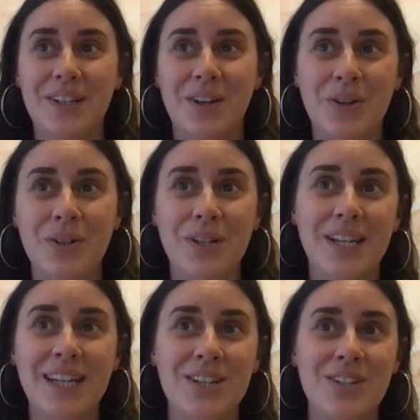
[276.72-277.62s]

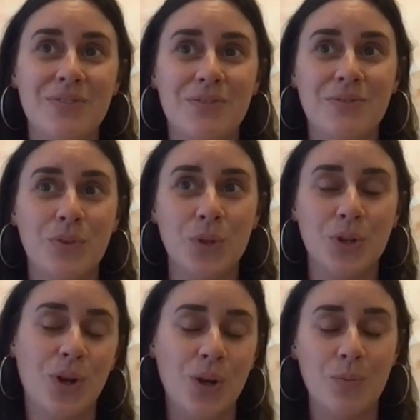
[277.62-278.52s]
only for
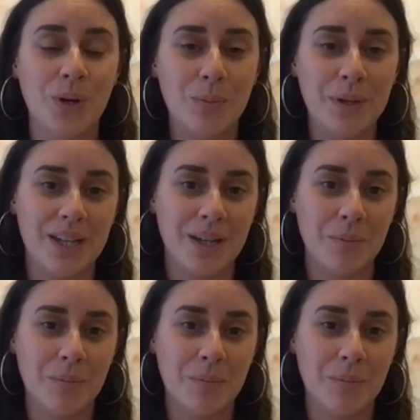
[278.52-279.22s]
your own well-being,